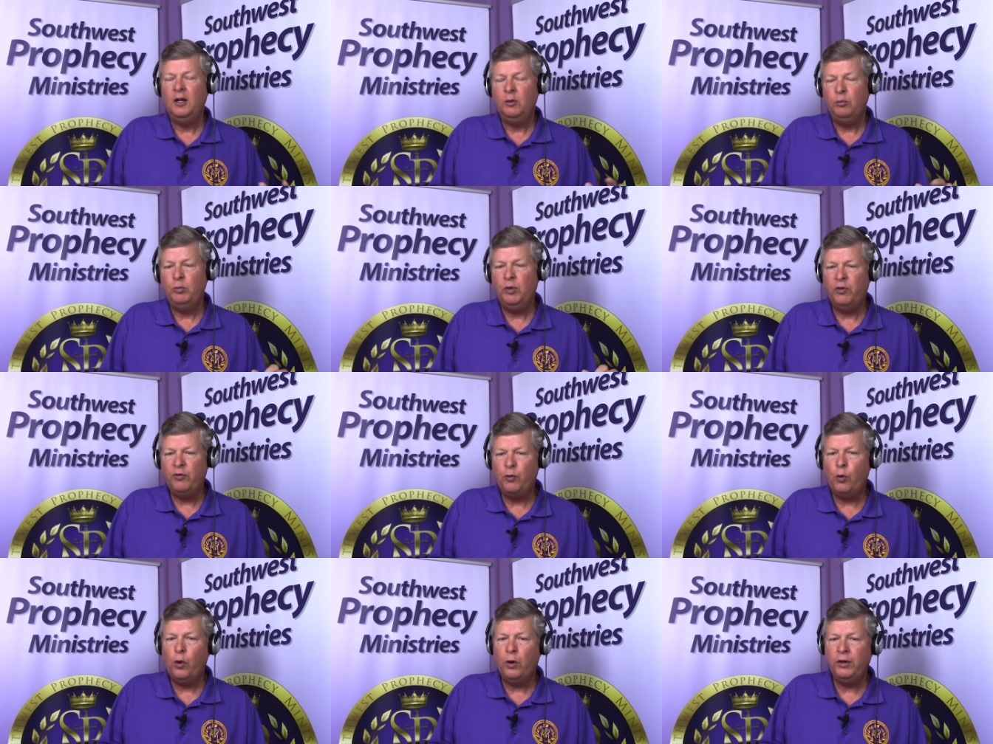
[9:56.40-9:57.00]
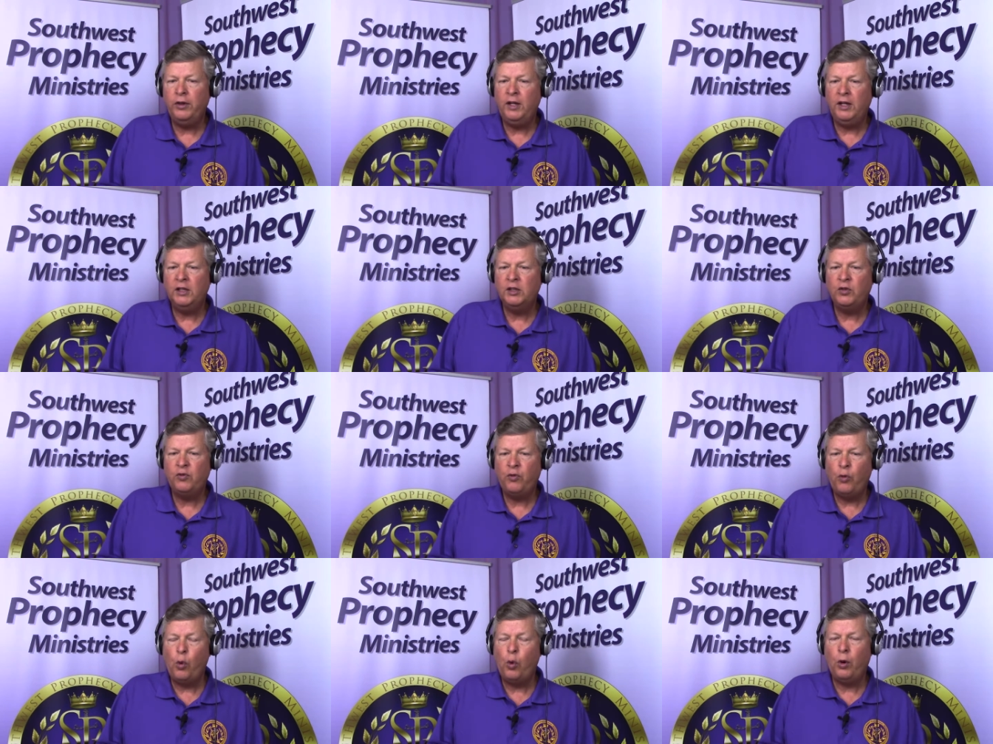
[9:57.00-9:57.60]
before
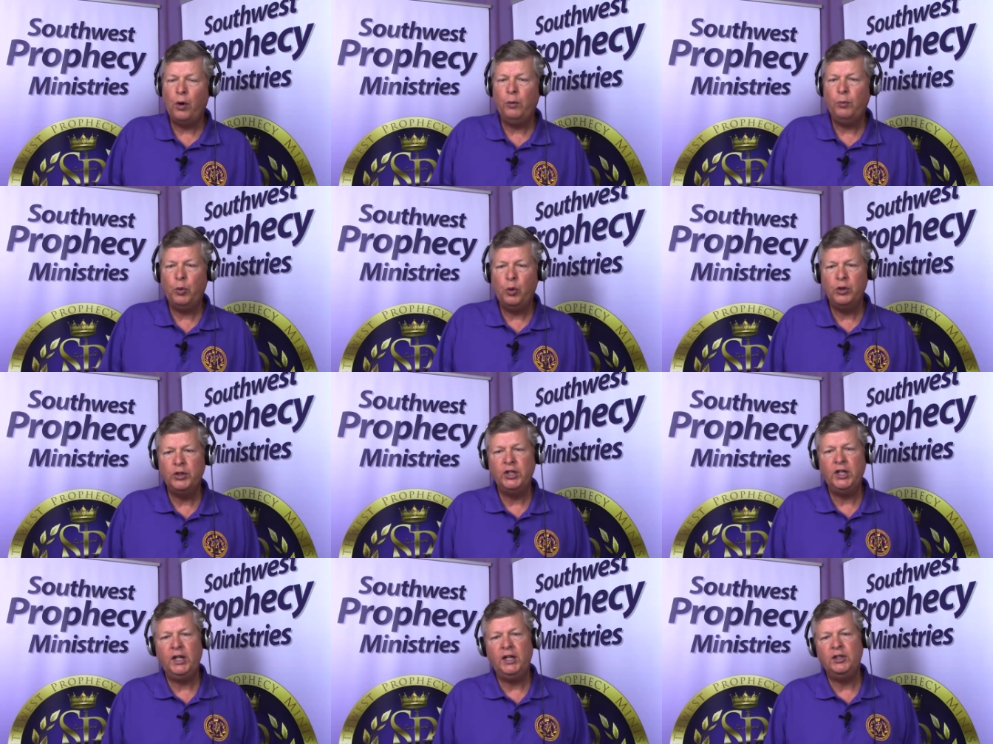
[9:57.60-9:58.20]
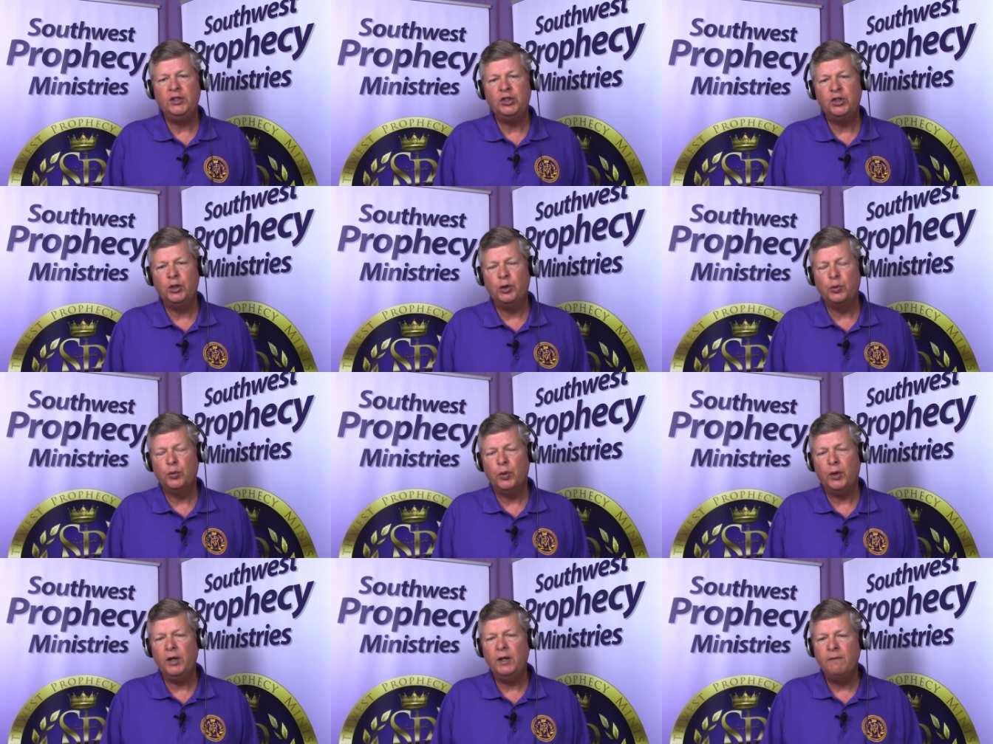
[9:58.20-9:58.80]
these four Portuguese
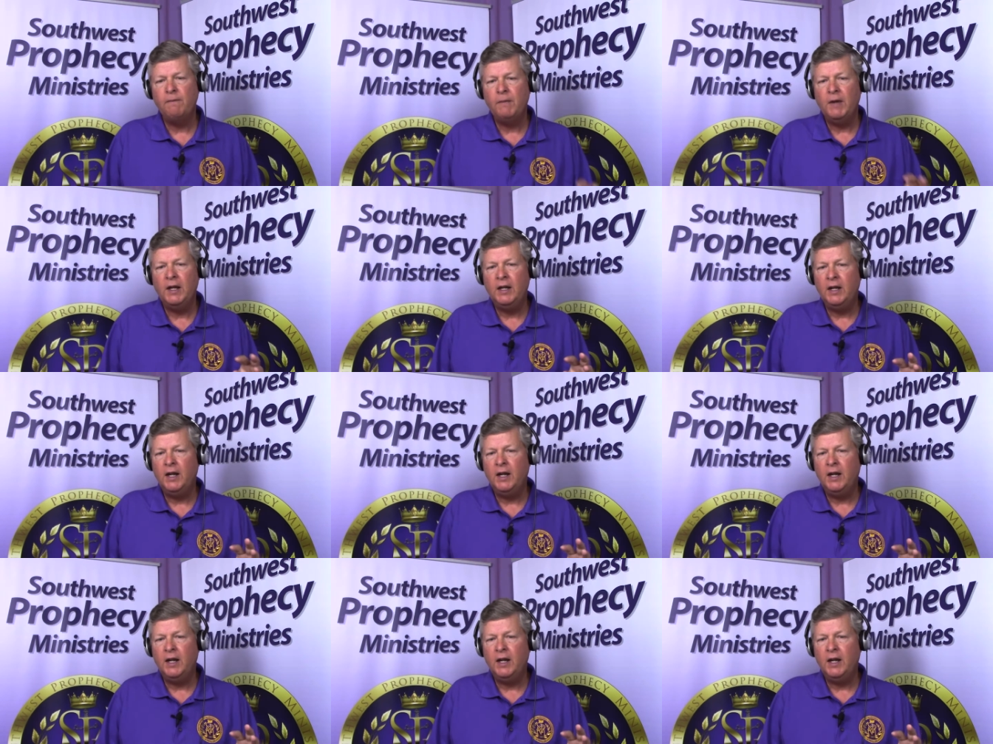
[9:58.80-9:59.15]
children